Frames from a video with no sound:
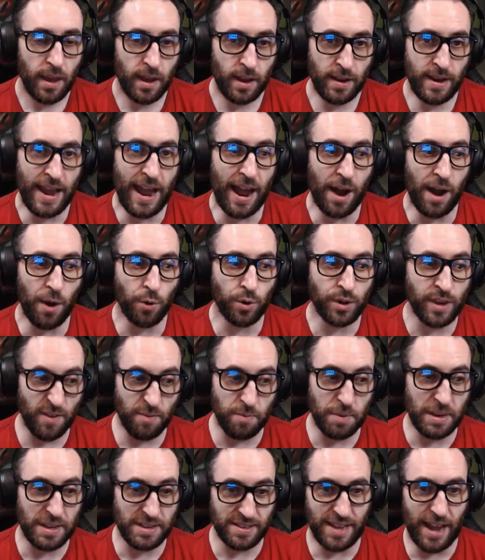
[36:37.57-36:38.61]
Now, give
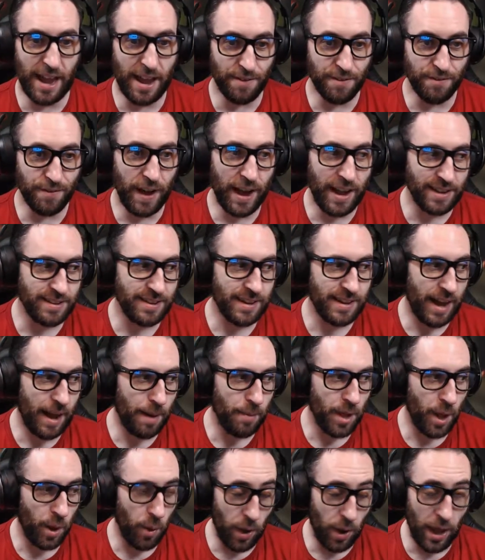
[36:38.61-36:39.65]
me sci-fi
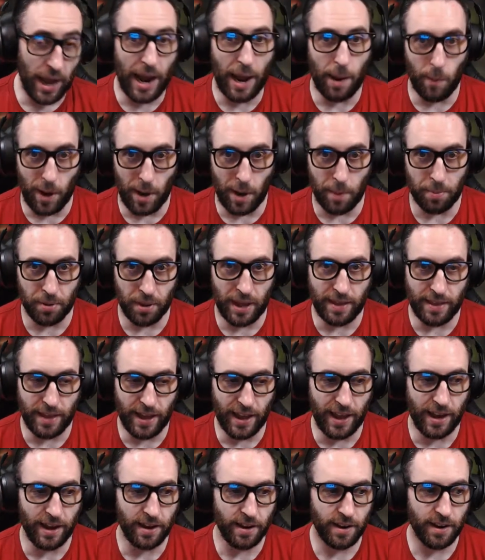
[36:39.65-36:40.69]
Diablo, and I want to play
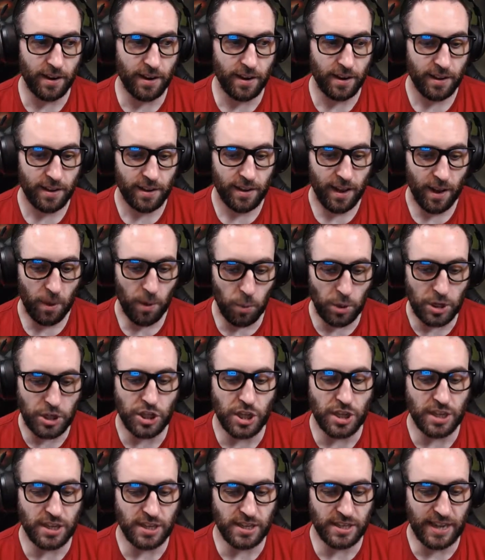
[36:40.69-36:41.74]
that, which
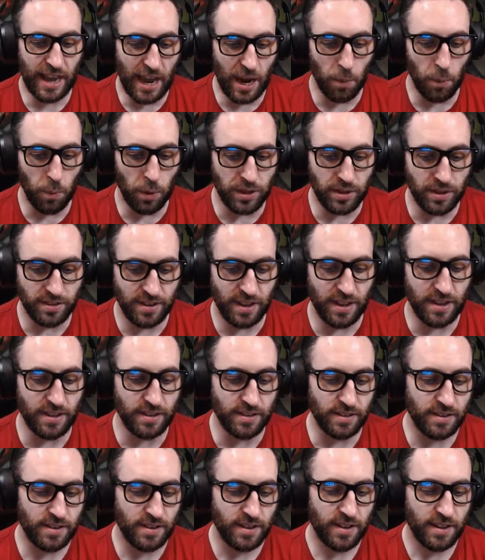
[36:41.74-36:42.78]
this is kind of what this
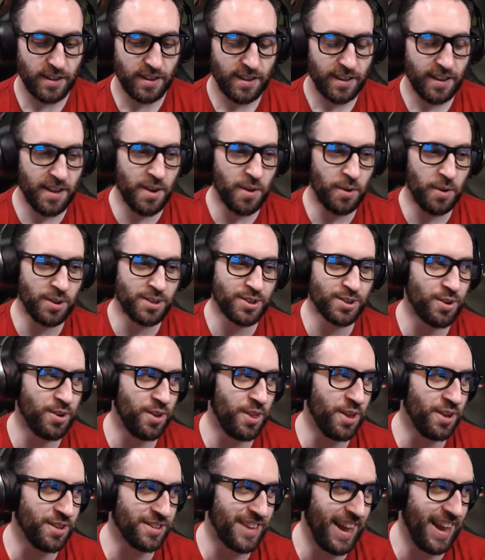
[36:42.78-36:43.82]
is. We'll screw
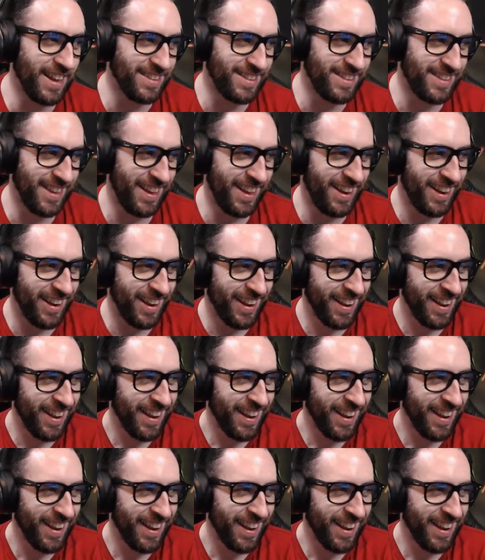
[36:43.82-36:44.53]
those guys then.